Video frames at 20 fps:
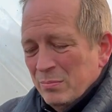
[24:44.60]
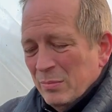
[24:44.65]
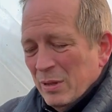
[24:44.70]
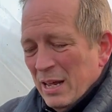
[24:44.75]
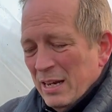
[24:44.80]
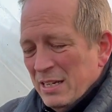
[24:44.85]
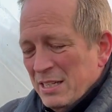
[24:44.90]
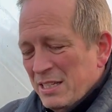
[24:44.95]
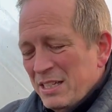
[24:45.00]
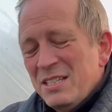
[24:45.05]

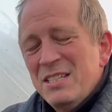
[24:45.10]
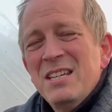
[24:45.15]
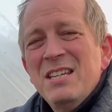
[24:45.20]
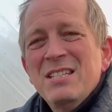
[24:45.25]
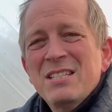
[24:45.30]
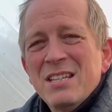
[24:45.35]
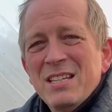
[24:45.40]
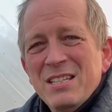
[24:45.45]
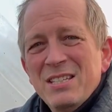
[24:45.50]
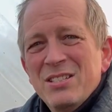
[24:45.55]
any
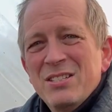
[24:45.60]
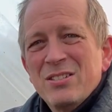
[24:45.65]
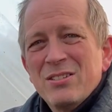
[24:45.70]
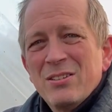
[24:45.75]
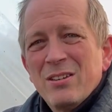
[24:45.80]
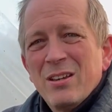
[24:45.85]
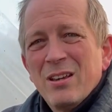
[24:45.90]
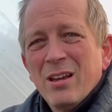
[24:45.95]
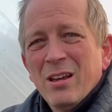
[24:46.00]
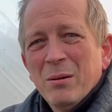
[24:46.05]
diseases
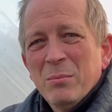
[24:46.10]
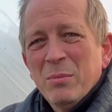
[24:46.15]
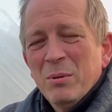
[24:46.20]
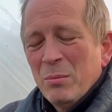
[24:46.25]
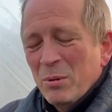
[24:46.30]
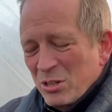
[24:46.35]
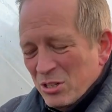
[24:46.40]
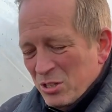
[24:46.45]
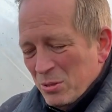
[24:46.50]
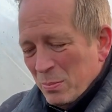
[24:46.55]

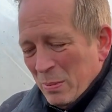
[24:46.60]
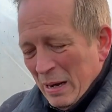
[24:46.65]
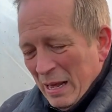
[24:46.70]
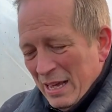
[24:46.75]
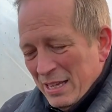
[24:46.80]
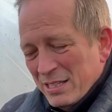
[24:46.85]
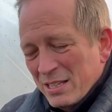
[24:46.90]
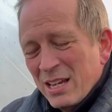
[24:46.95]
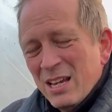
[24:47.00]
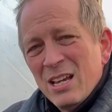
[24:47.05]
amongst your
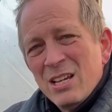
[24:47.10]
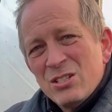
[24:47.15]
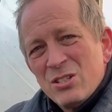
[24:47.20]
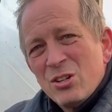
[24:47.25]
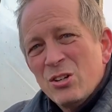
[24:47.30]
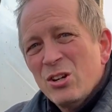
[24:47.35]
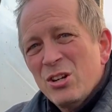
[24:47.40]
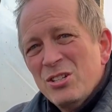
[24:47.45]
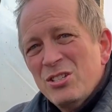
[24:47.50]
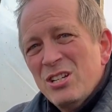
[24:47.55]
plants, it's a
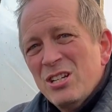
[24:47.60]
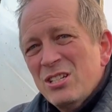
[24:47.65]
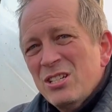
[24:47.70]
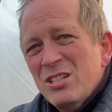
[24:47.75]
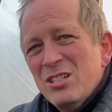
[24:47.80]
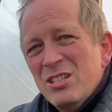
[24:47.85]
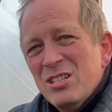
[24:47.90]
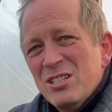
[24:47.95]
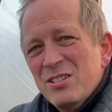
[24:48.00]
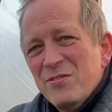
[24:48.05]
good idea
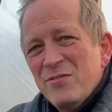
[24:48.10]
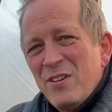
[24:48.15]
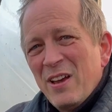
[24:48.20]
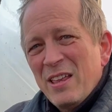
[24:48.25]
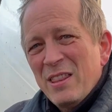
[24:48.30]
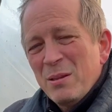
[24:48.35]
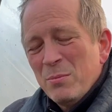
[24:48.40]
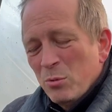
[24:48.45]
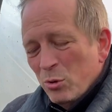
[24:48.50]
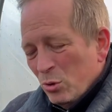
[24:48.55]
to
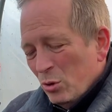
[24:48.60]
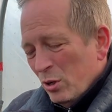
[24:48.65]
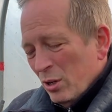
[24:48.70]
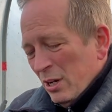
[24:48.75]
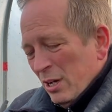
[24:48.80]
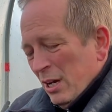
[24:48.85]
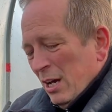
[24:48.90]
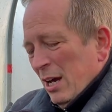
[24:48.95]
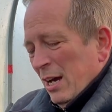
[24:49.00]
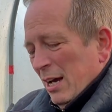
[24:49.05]
disinfect them all.
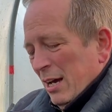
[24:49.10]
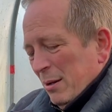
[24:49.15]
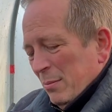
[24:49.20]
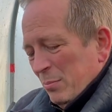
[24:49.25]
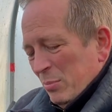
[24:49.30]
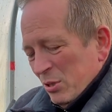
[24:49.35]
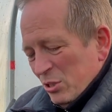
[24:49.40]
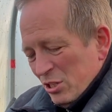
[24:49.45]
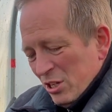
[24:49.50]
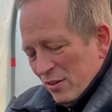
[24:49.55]

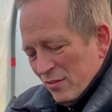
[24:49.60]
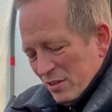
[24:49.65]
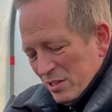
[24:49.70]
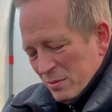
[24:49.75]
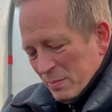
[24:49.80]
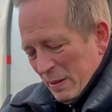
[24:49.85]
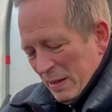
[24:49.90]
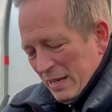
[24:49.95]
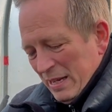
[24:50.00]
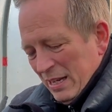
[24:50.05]
But generally
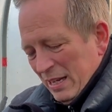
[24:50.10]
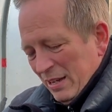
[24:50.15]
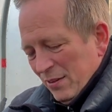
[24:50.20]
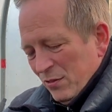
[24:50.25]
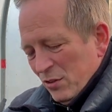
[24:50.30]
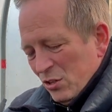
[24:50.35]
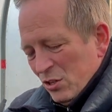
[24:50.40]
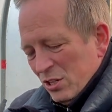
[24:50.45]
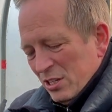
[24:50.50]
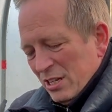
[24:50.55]
speaking,
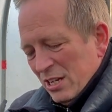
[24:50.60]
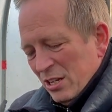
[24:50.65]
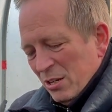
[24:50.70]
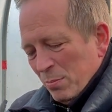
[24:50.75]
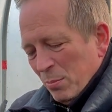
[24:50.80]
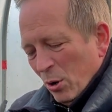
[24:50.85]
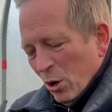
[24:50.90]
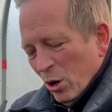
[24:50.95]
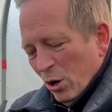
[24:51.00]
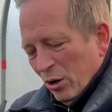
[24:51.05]
if you just get your
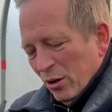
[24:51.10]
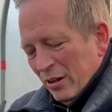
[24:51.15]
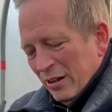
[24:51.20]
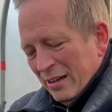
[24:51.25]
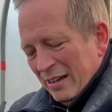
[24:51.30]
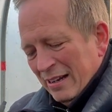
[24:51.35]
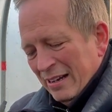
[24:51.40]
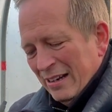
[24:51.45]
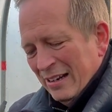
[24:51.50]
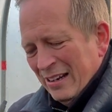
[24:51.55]
pot,
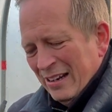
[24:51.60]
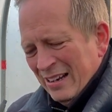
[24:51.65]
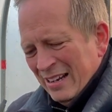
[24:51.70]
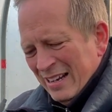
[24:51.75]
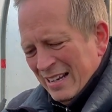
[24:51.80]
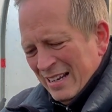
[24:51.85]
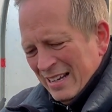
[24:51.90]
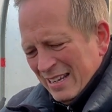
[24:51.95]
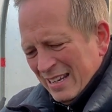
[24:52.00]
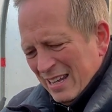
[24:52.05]

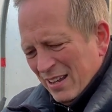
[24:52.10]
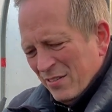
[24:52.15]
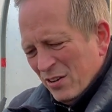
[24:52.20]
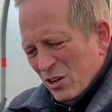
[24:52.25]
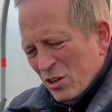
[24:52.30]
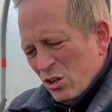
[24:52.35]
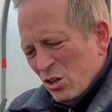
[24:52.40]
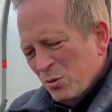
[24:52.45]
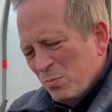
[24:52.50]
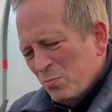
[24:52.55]
give it
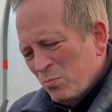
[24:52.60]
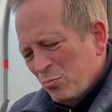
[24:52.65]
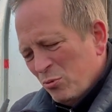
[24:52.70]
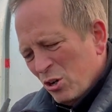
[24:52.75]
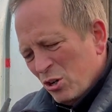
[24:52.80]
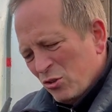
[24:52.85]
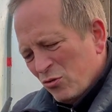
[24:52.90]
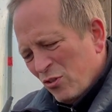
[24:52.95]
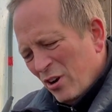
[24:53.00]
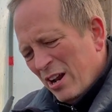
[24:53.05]
a good
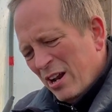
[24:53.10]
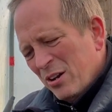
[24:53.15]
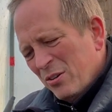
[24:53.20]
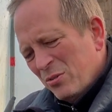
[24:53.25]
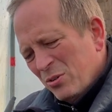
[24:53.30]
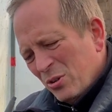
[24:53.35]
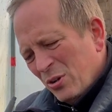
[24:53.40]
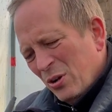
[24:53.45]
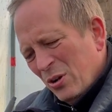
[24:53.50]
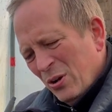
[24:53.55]
brush
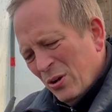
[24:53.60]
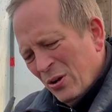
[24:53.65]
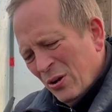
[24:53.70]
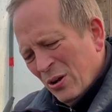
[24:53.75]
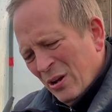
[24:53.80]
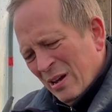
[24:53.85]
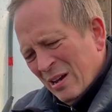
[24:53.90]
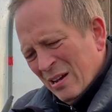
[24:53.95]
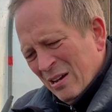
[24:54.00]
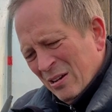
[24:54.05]
round,
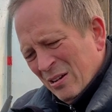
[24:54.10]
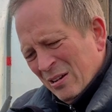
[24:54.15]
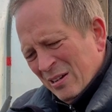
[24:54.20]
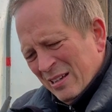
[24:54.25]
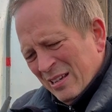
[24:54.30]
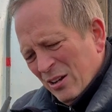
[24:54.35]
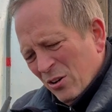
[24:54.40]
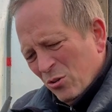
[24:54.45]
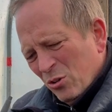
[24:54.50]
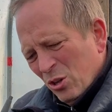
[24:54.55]

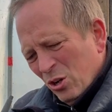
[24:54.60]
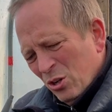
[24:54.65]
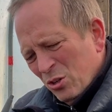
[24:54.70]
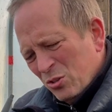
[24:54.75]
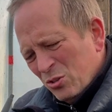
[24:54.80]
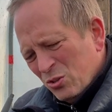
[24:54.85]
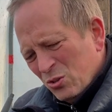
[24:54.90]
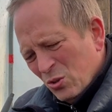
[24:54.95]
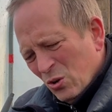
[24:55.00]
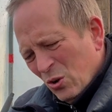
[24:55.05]
get all the
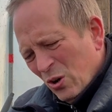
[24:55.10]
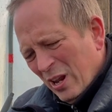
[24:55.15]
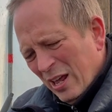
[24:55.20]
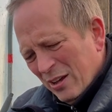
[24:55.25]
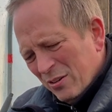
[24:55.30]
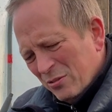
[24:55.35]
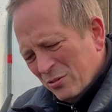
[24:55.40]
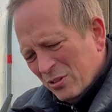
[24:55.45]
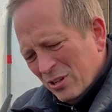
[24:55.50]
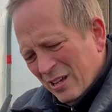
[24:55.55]
loose soil
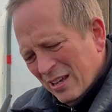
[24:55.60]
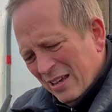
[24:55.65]
out,